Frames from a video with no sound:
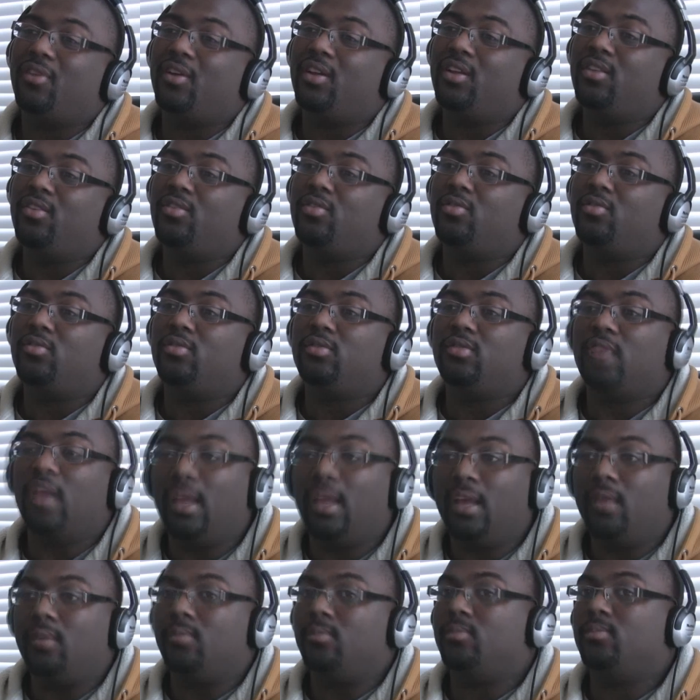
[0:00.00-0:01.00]
fights.
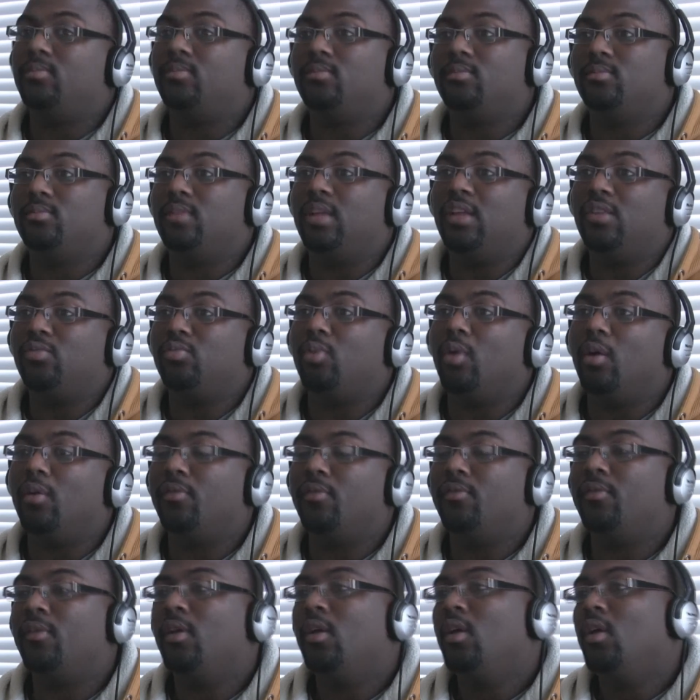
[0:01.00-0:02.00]
Damn, that's
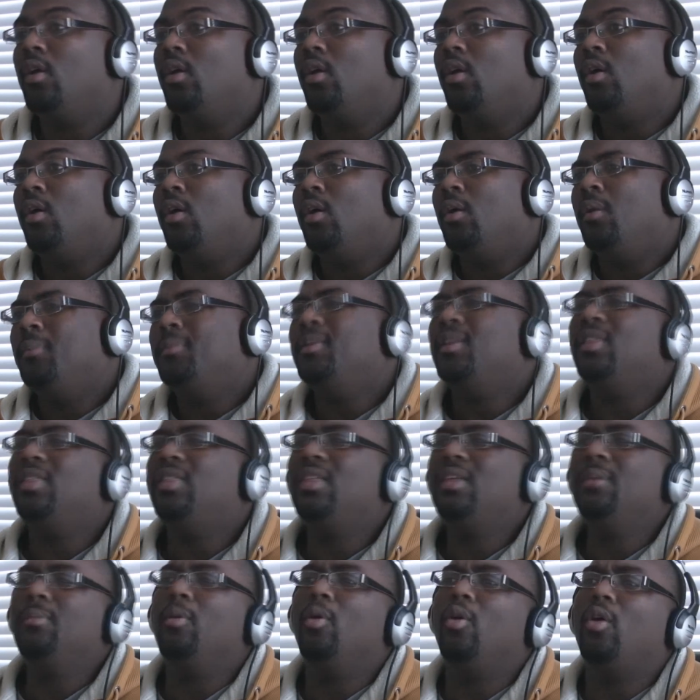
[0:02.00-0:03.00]
rough. But the
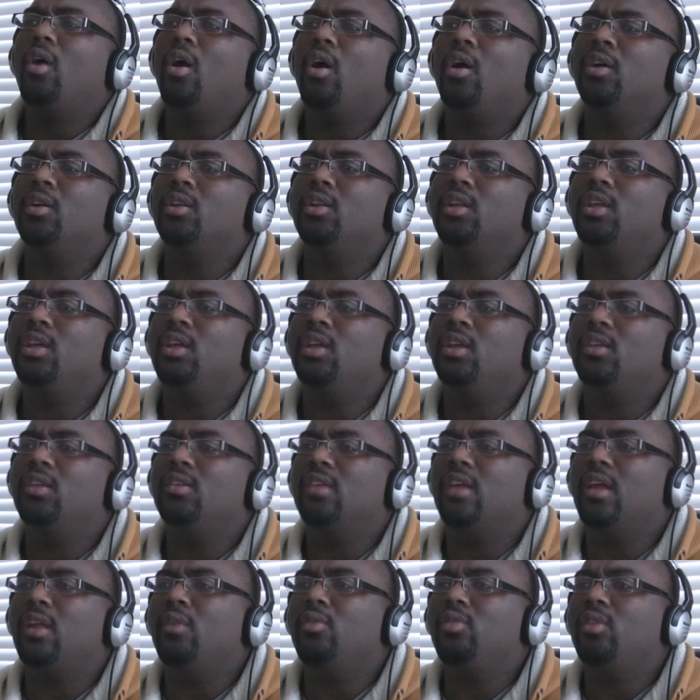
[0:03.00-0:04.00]
thing about Kung Lee
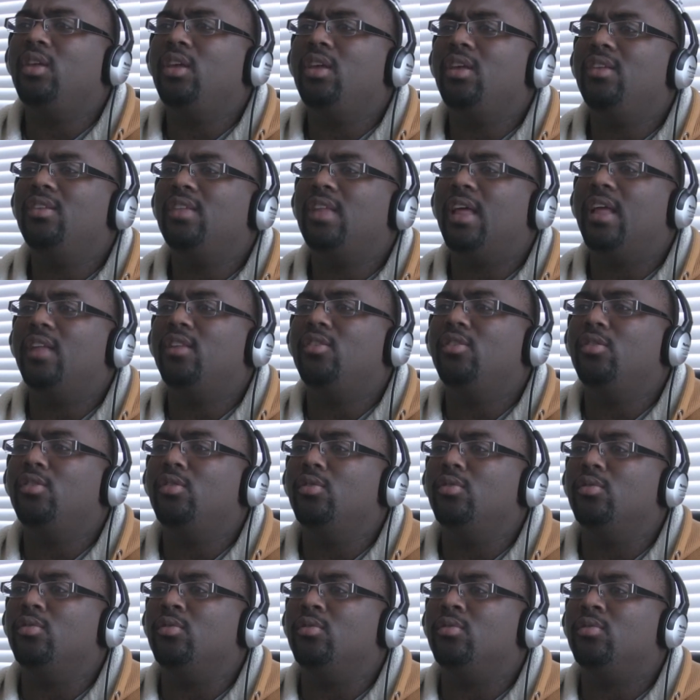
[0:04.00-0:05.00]
is I don't think he's that
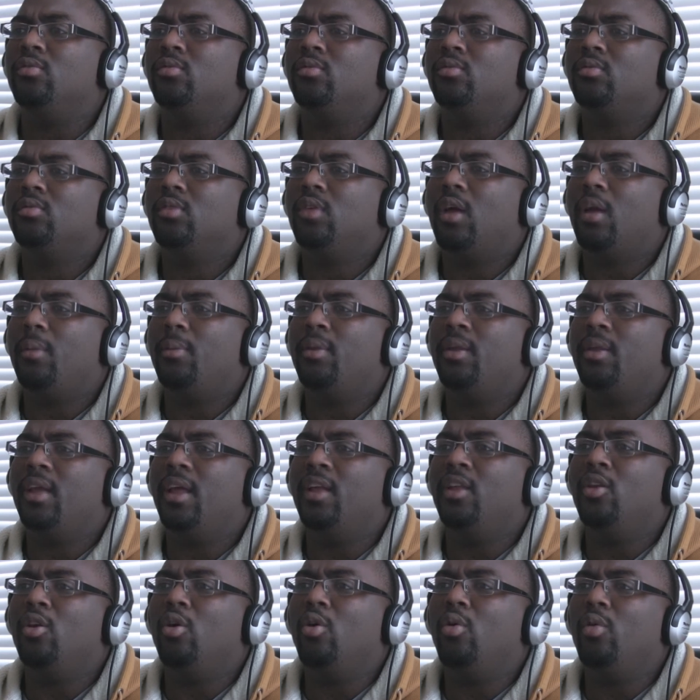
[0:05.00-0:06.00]
dude. I mean,
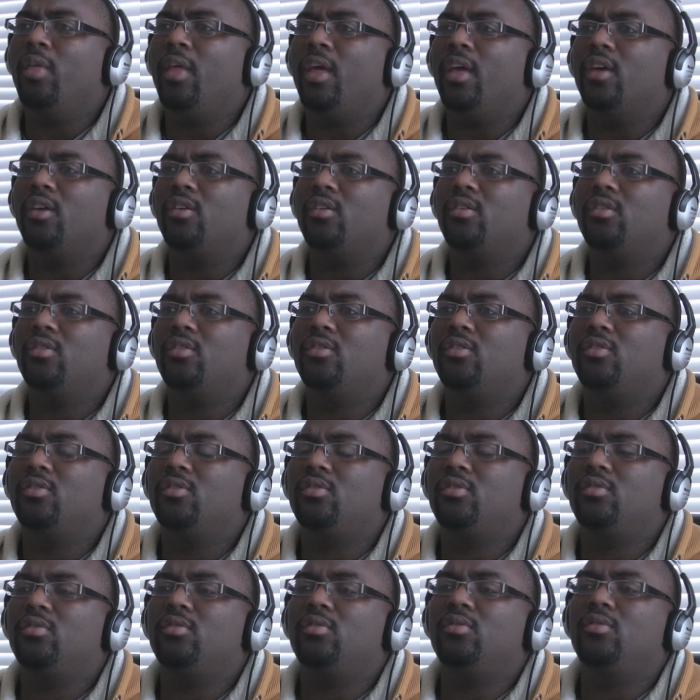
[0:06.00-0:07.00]
I know that
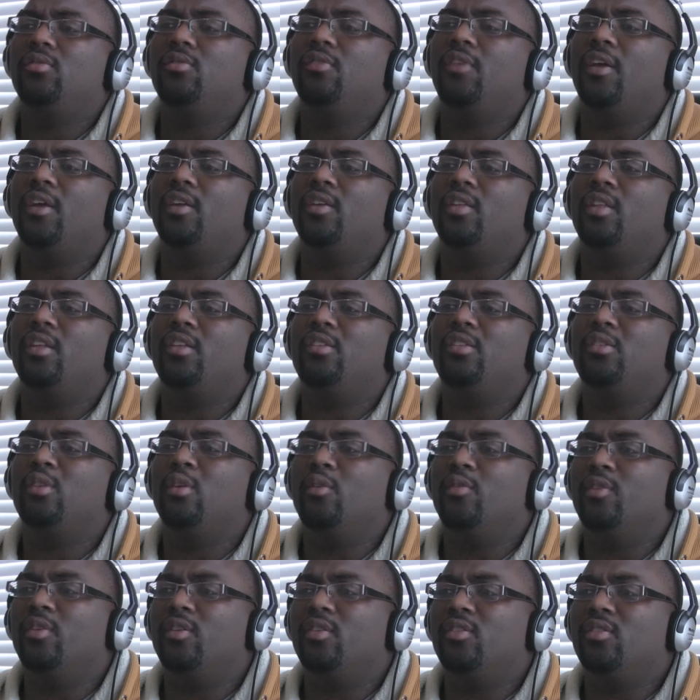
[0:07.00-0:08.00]
Wanderlei
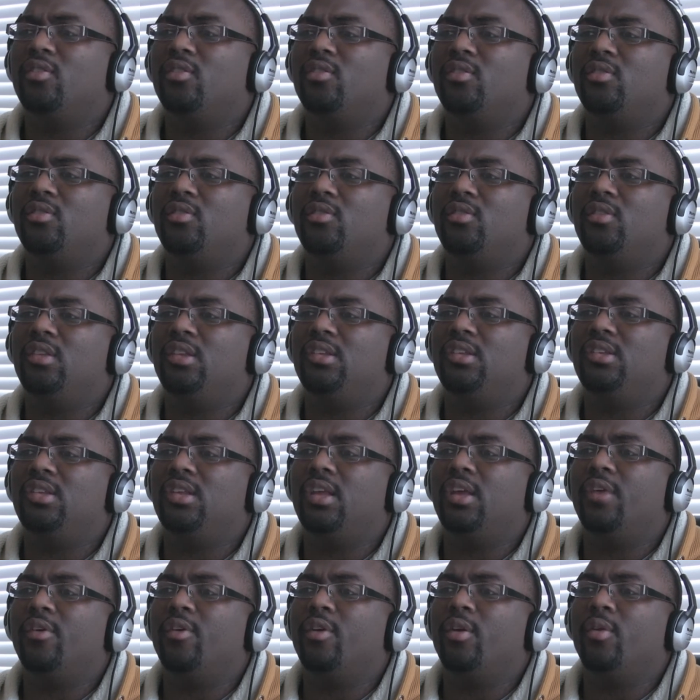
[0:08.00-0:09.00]
Silva's
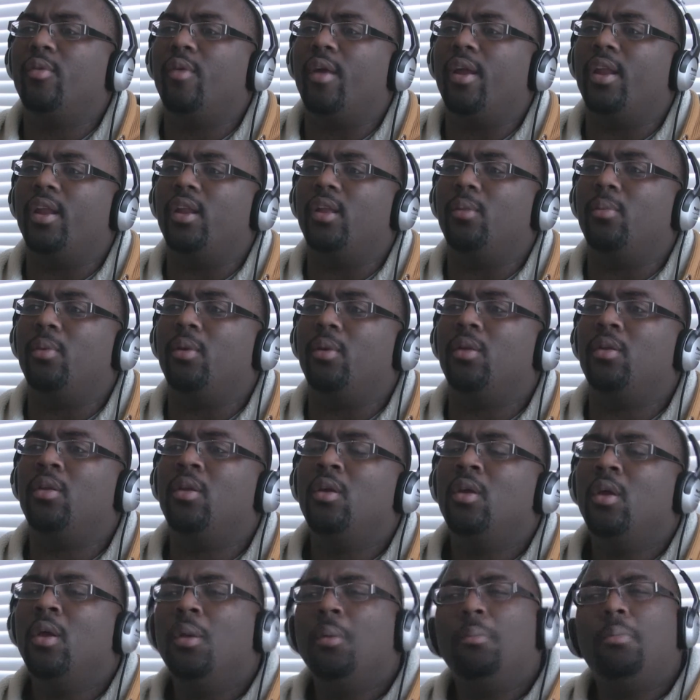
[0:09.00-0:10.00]
deteriorated a bit,
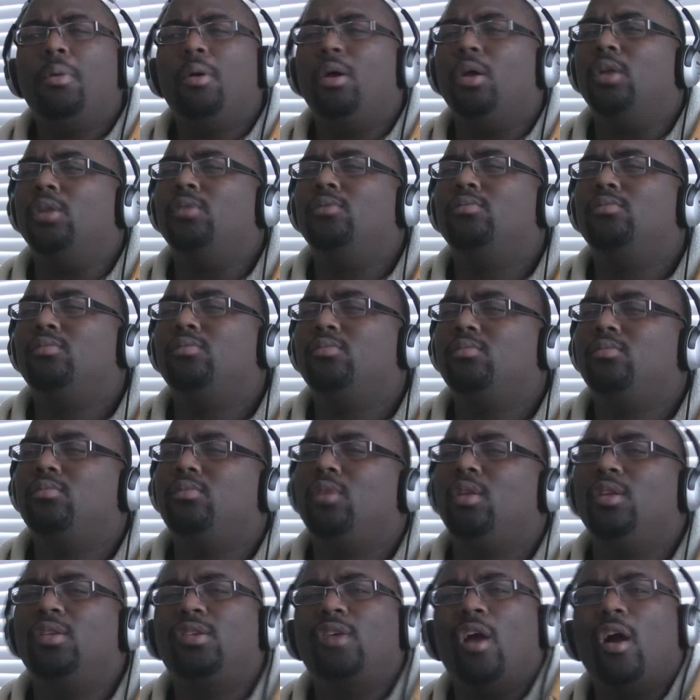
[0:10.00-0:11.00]
but
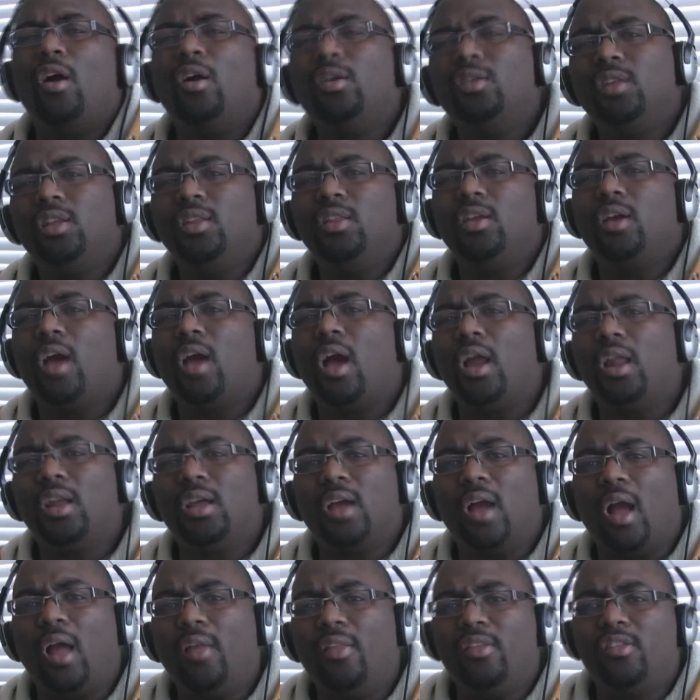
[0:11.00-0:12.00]
is Kung Lee the kind
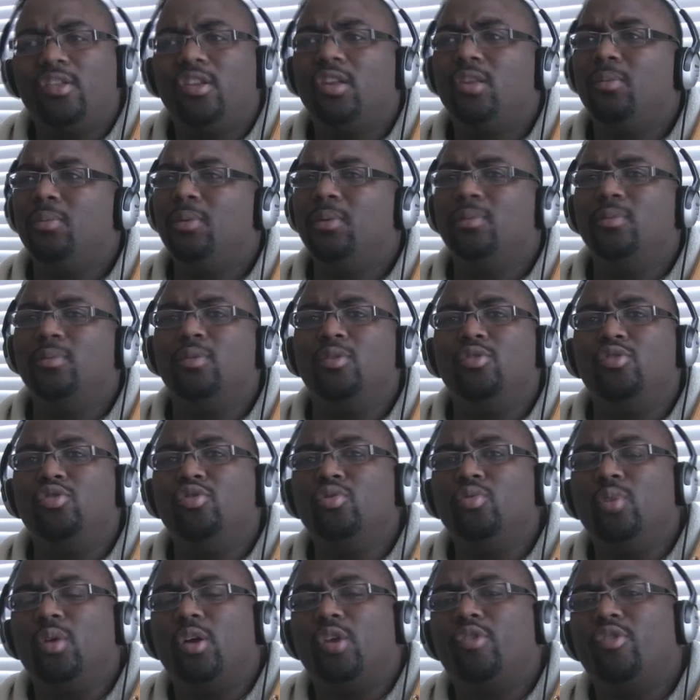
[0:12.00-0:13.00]
of guy that's going to be able to
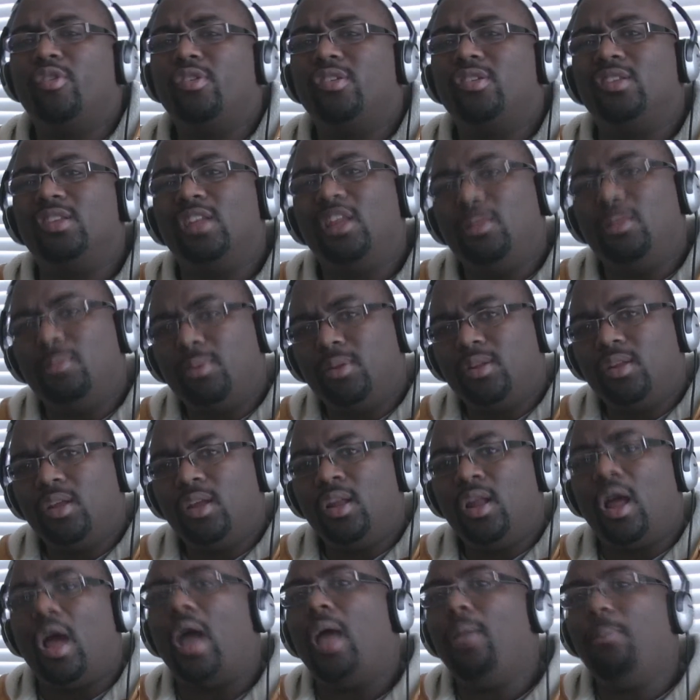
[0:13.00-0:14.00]
do what Chris Lieben
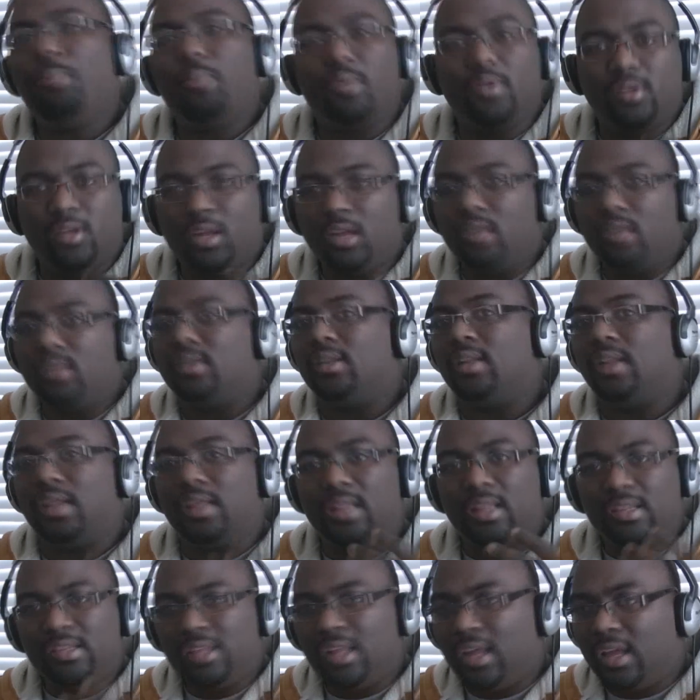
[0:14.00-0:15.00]
did? I predicted,
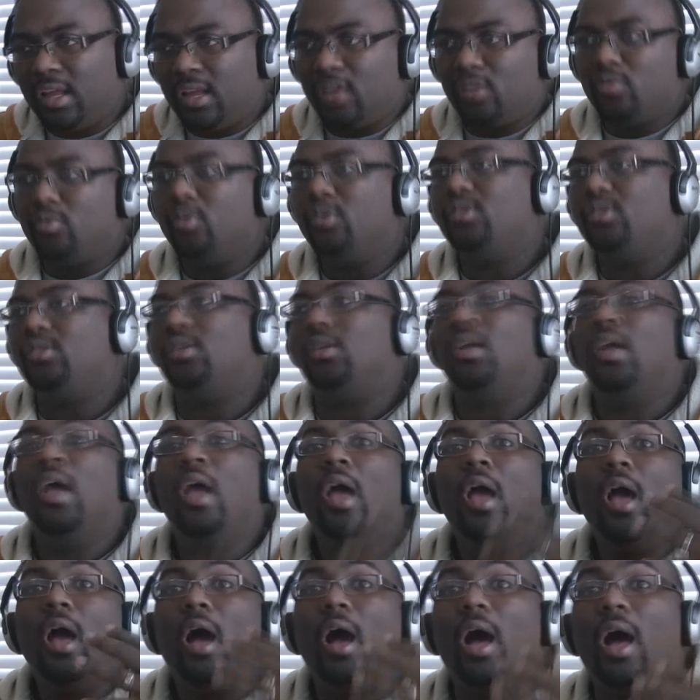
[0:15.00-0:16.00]
let's not get it twisted.
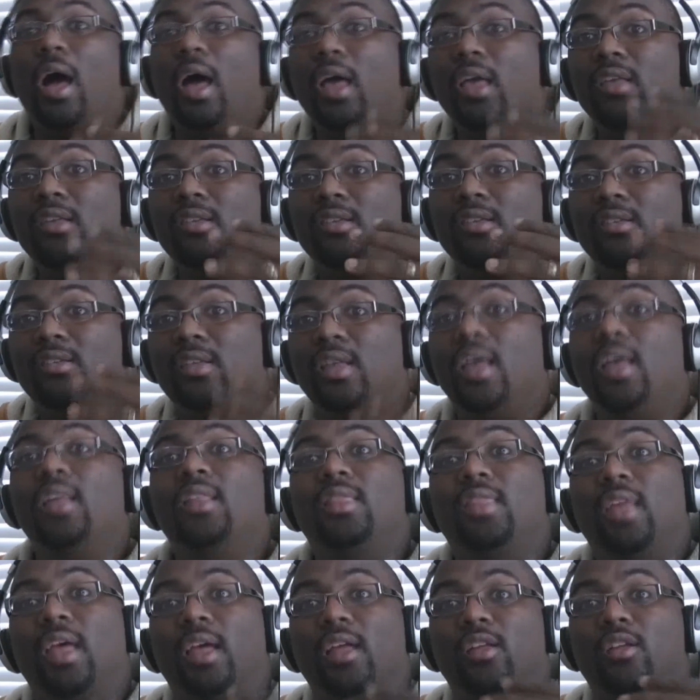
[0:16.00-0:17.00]
I
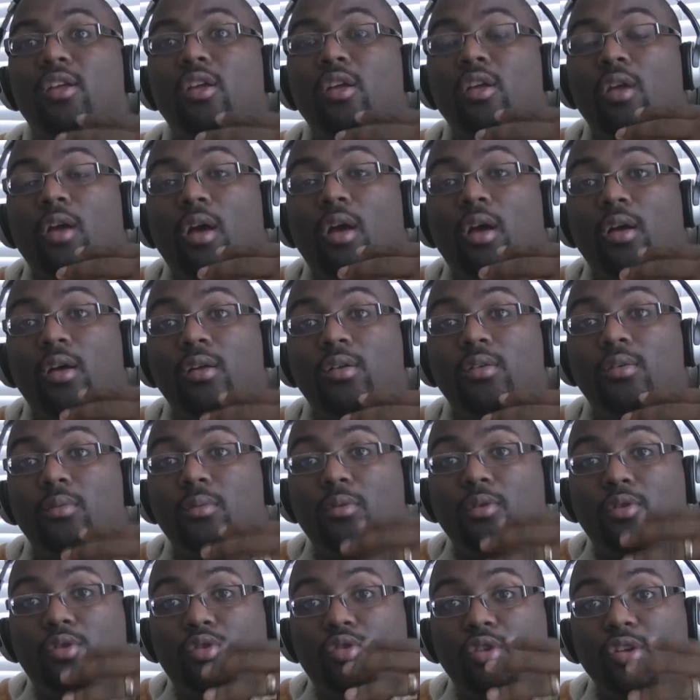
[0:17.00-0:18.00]
said that
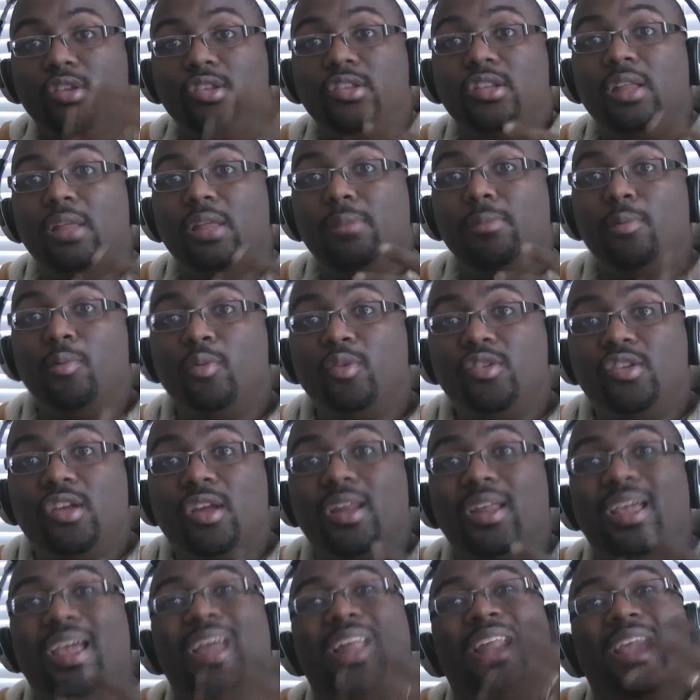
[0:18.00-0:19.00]
Chris Lieben was
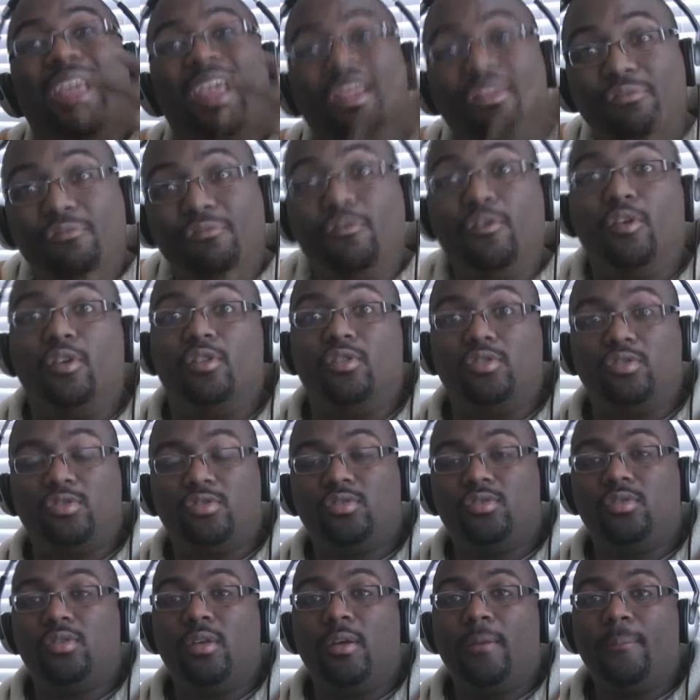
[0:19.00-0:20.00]
going to get hit
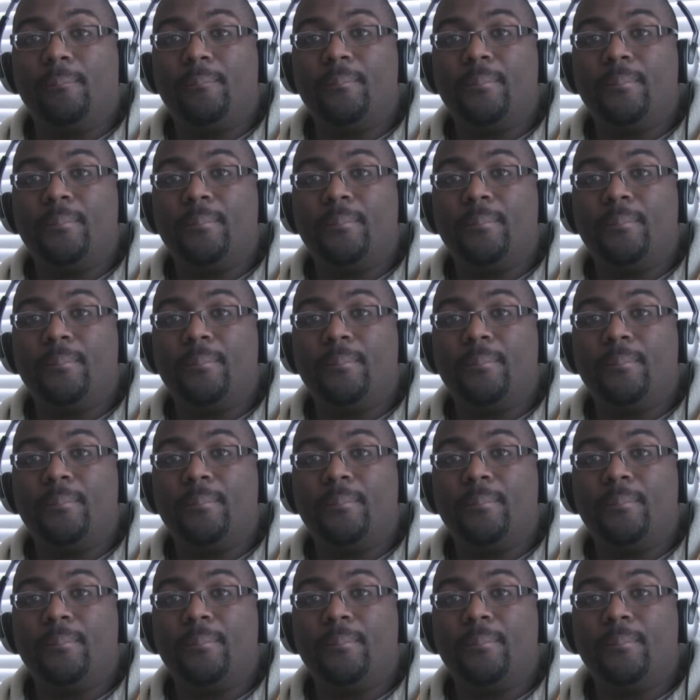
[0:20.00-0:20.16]
first